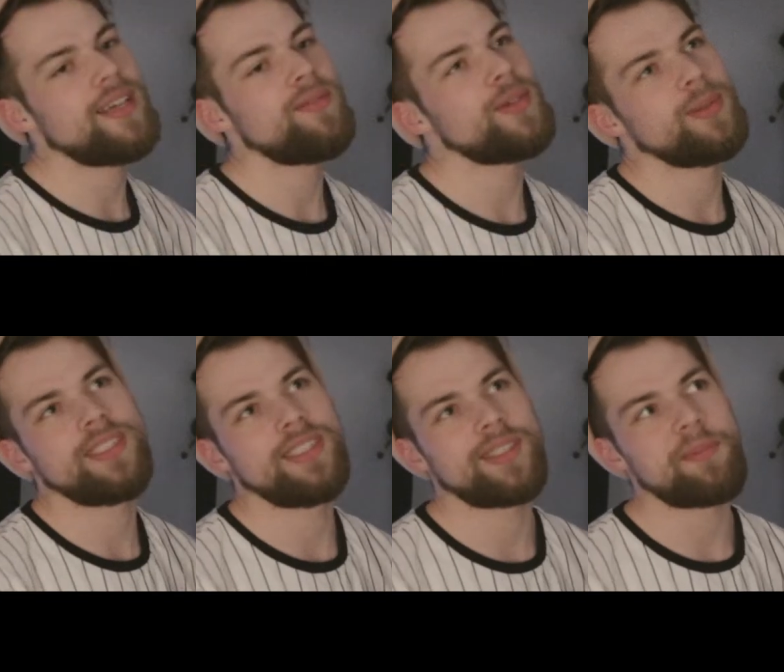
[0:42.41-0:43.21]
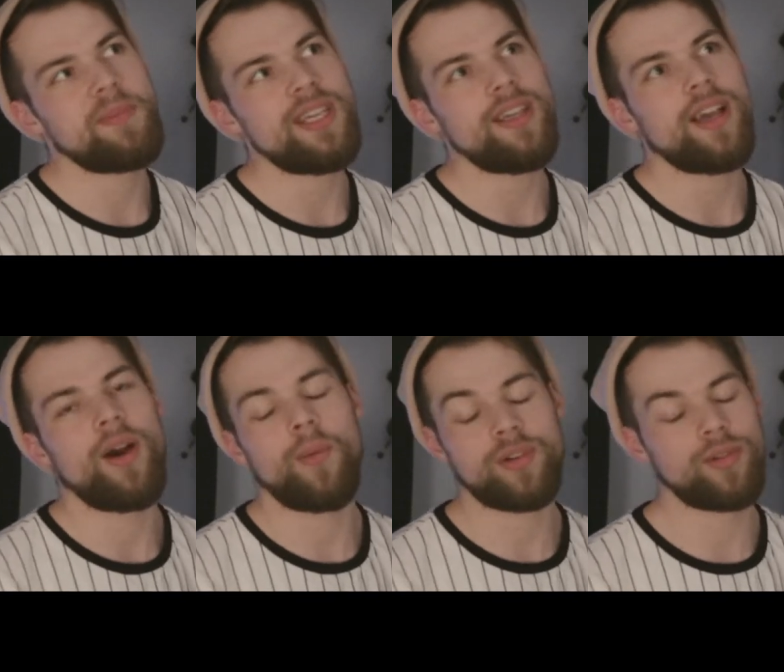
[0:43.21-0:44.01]
influences to me
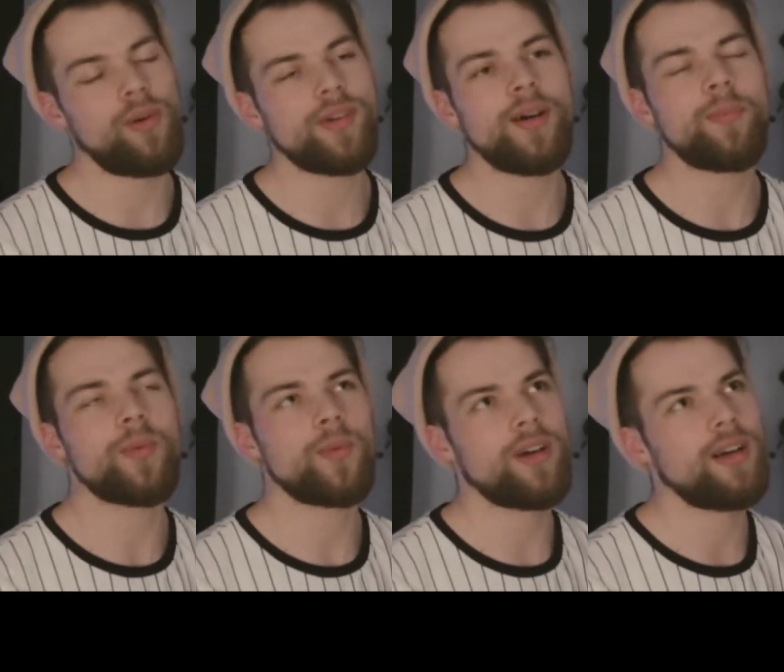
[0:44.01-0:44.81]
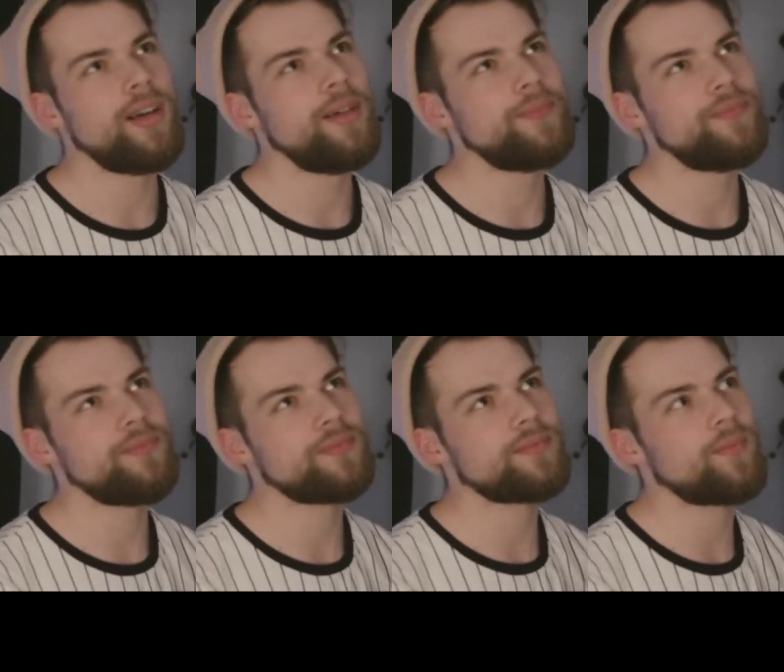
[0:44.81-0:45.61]
growing up were
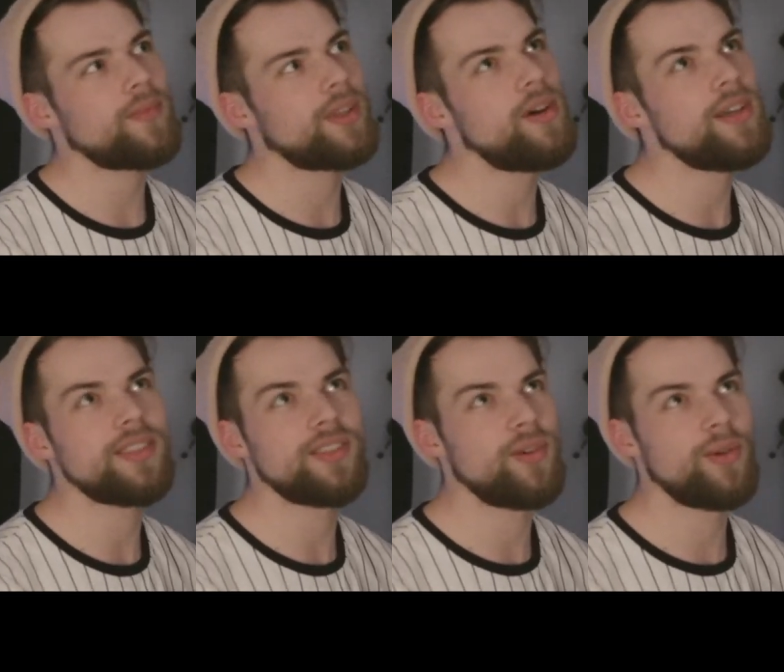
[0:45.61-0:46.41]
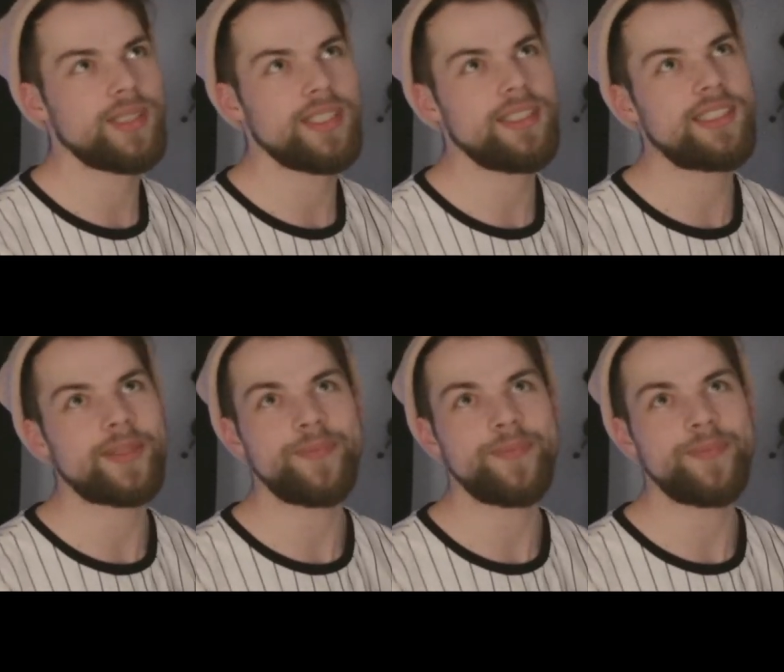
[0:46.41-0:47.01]
Guns N' Roses,